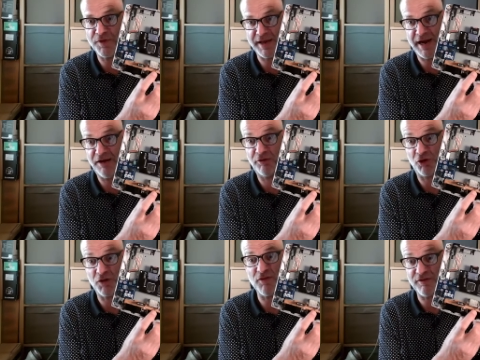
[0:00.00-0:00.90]
that. It looks
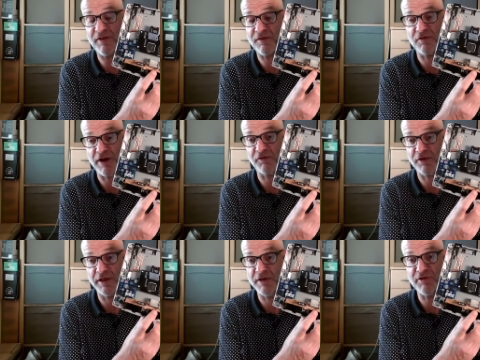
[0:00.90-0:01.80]
like a resistor,
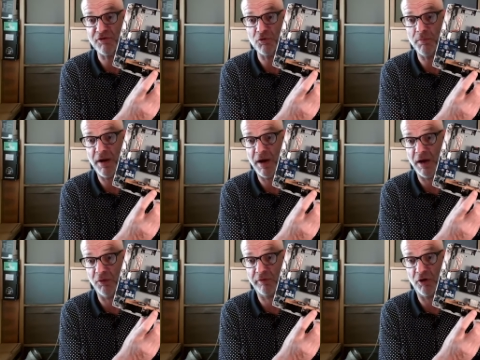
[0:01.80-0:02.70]
actually. The original
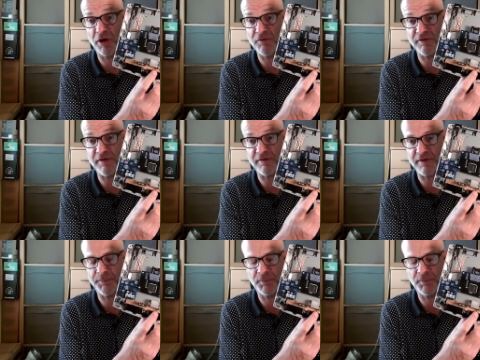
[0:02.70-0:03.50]
part looks like a resistor.